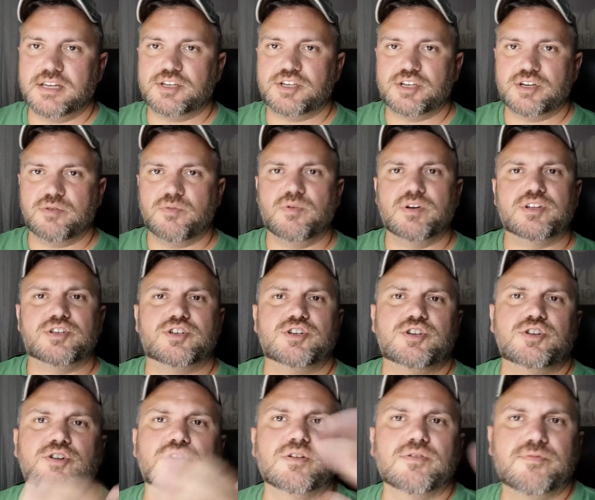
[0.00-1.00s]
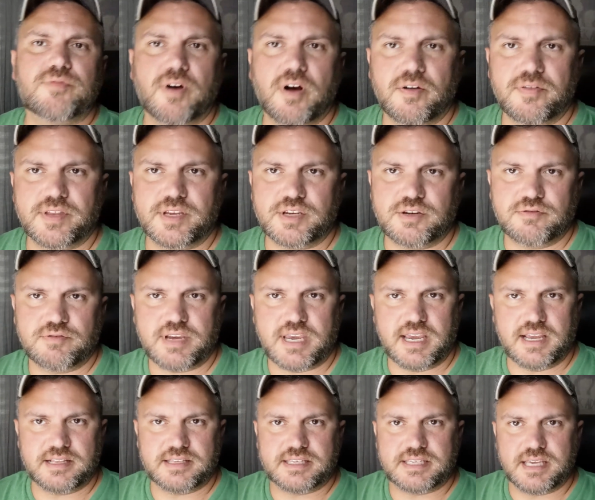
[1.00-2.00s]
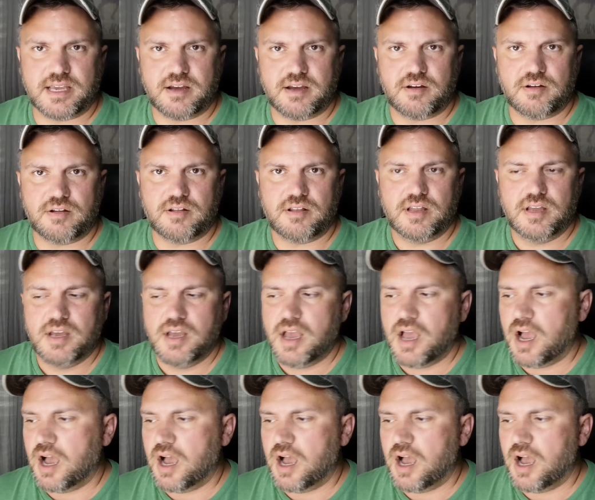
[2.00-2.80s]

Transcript: into what's your fault that you can't sell,